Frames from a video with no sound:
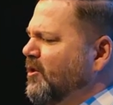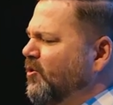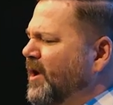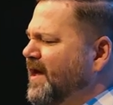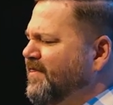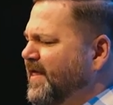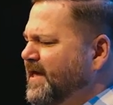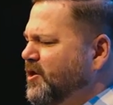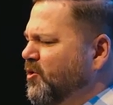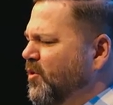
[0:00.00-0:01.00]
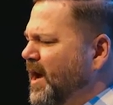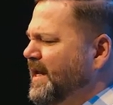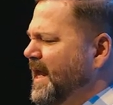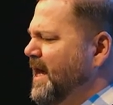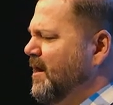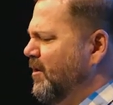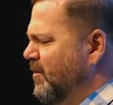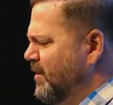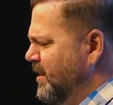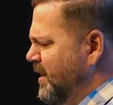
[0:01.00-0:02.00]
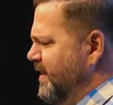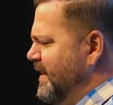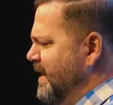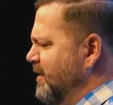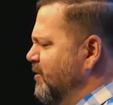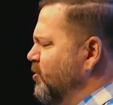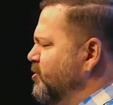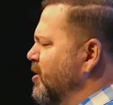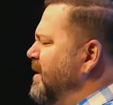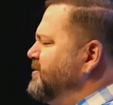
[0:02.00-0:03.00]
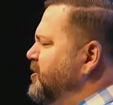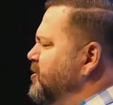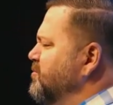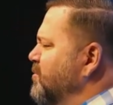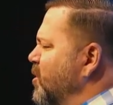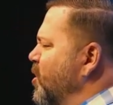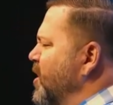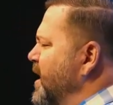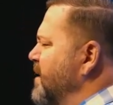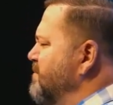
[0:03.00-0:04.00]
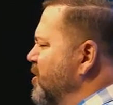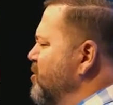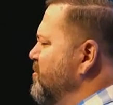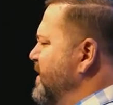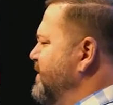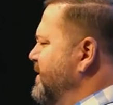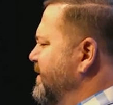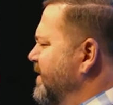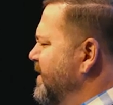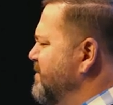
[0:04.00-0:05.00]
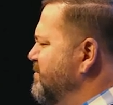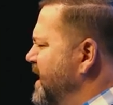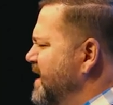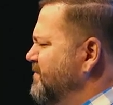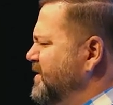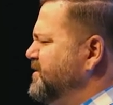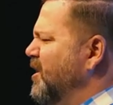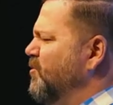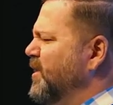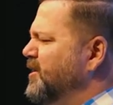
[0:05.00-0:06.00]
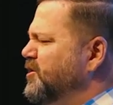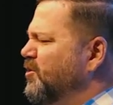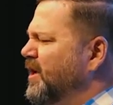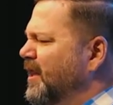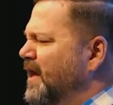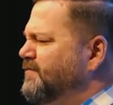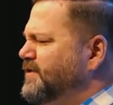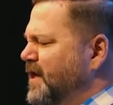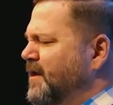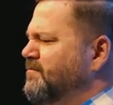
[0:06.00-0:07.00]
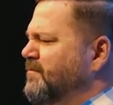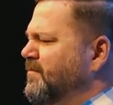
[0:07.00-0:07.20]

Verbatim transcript: Lord, I thank you right now that, that, Lord, you're about to do more in a moment than many of us thought we could do in a lifetime.